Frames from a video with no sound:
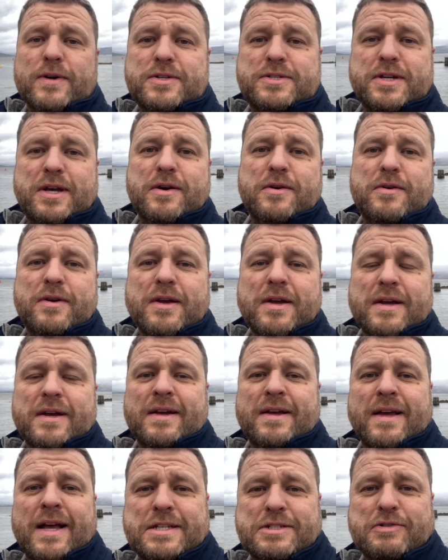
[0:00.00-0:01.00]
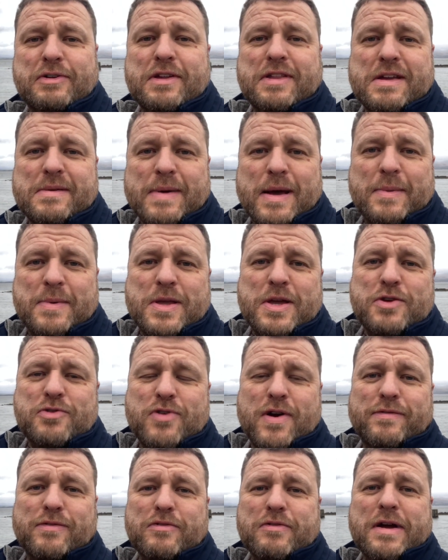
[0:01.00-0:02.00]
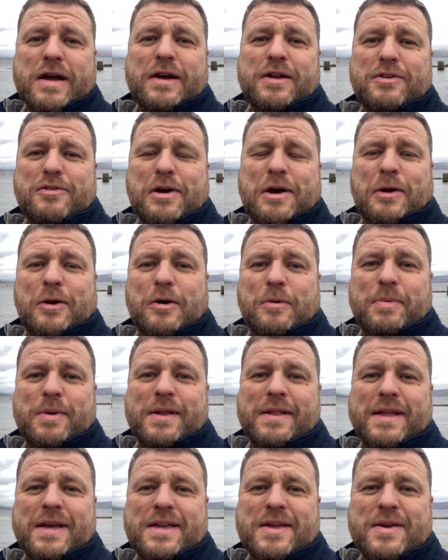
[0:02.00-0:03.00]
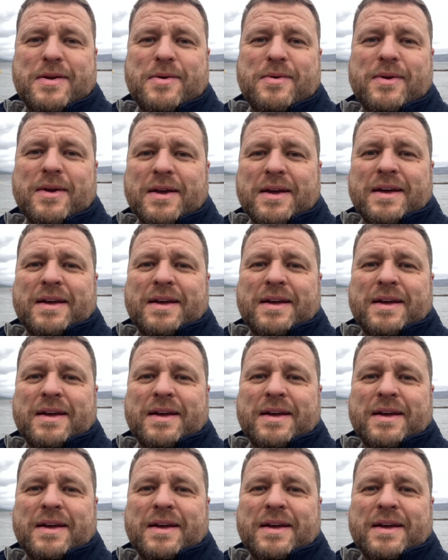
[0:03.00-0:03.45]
So that's a great thing about when you travel around ground hopping, that you